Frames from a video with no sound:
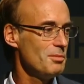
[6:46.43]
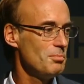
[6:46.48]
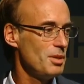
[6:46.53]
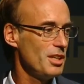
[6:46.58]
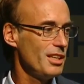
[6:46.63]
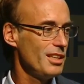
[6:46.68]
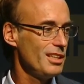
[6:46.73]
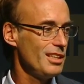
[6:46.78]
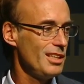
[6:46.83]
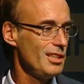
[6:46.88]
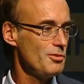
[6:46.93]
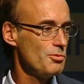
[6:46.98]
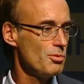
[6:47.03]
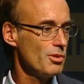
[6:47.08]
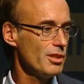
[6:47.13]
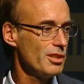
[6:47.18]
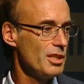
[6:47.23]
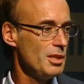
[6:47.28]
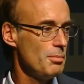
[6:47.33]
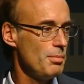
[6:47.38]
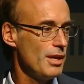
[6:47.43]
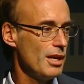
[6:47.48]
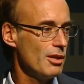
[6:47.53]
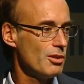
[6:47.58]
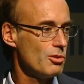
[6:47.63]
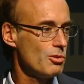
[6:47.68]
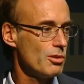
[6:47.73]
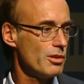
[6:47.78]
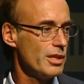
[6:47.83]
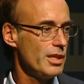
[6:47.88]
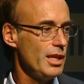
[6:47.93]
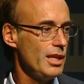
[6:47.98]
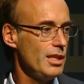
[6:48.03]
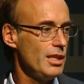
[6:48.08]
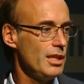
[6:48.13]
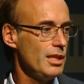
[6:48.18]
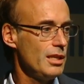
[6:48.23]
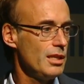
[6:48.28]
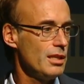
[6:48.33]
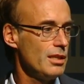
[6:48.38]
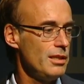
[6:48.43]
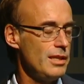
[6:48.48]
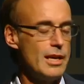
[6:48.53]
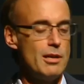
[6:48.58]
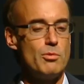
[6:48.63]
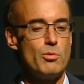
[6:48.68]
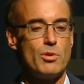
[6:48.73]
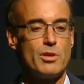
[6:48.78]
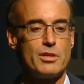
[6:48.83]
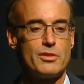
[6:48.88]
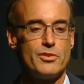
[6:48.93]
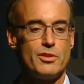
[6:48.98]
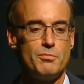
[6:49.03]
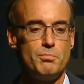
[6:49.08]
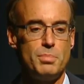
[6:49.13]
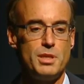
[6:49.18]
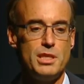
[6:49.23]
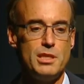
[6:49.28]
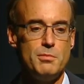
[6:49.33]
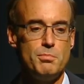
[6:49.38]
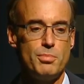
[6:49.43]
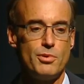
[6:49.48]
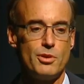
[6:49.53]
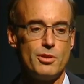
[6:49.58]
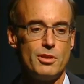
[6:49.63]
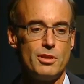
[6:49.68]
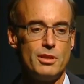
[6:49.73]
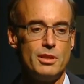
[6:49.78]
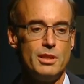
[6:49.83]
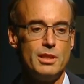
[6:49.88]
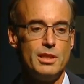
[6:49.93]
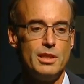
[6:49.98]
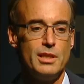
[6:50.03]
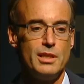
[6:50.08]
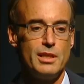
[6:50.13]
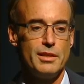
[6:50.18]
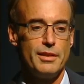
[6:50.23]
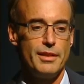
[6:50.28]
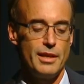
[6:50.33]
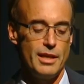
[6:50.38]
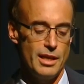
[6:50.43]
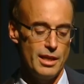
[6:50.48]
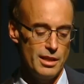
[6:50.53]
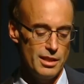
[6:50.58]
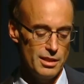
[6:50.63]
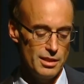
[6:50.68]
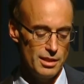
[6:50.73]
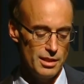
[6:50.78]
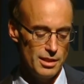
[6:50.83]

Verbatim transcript: but it's really about creating networks of people that.